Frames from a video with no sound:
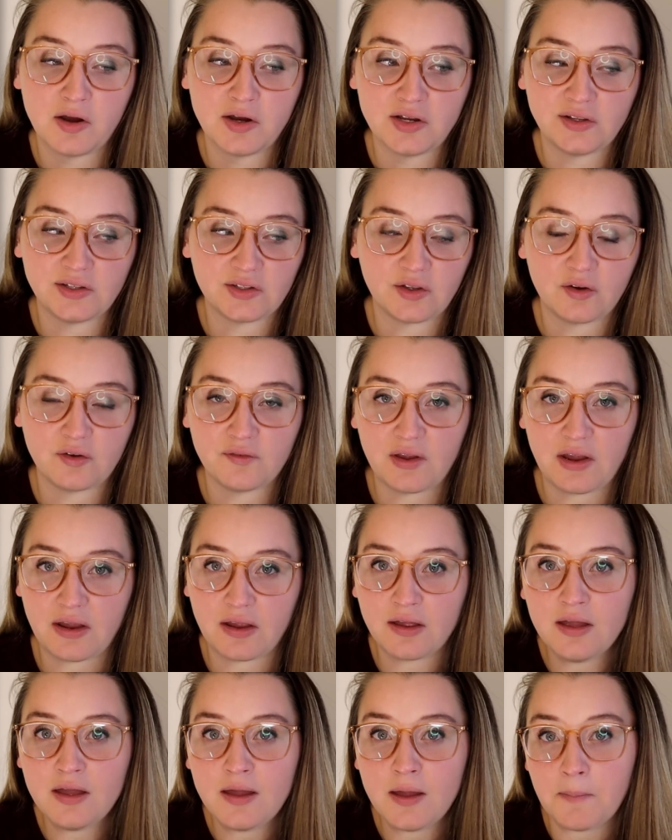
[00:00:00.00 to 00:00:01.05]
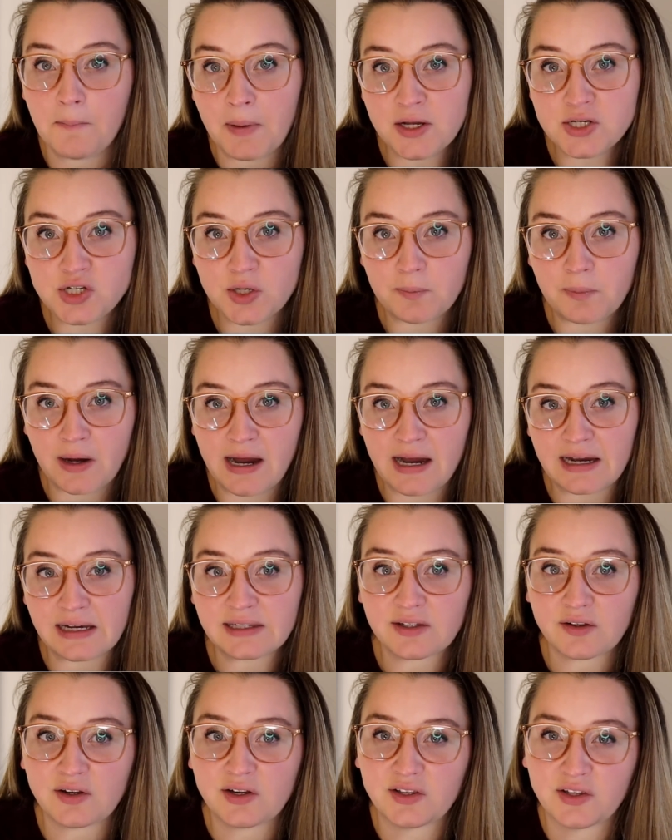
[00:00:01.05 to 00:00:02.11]
are you serving budget
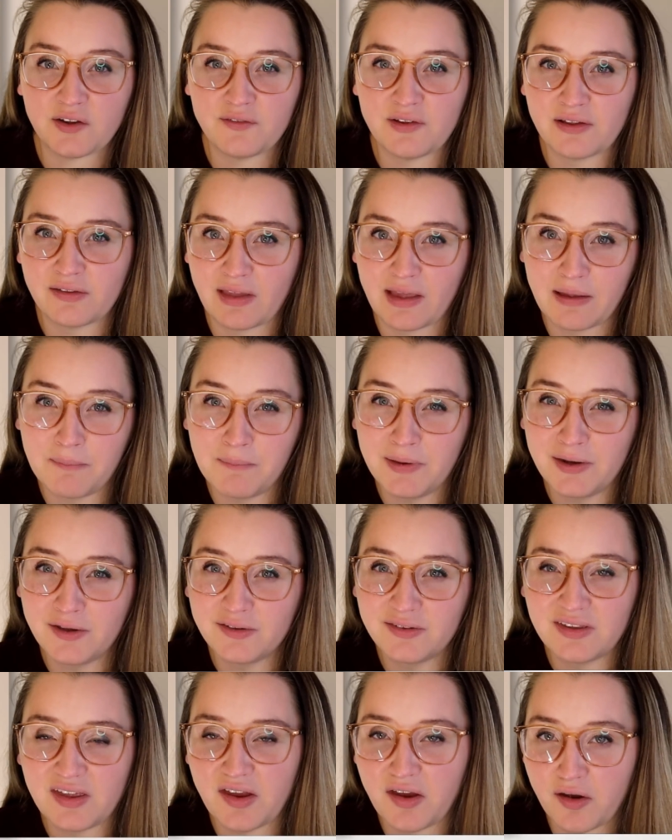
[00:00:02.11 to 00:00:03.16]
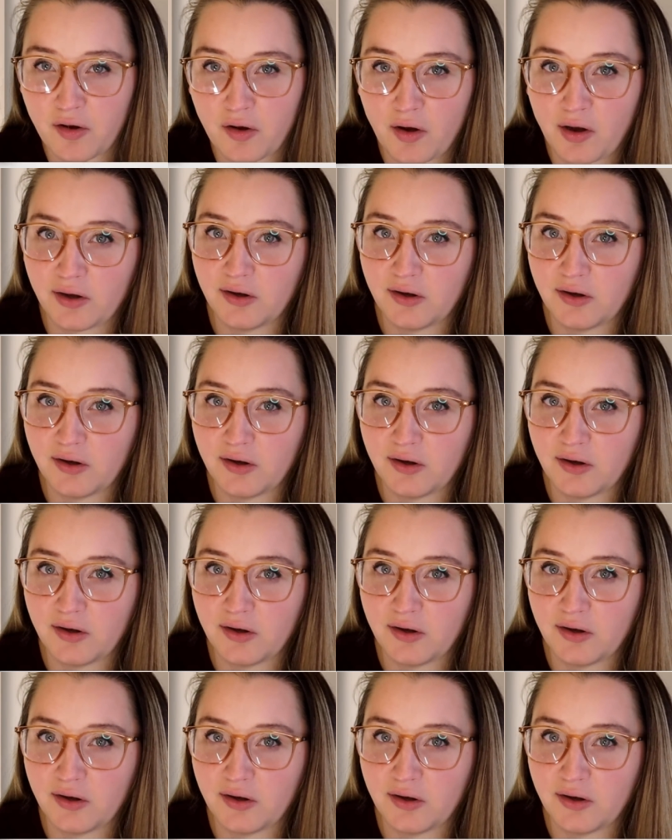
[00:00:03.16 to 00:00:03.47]
brides? Are you serving middle tier?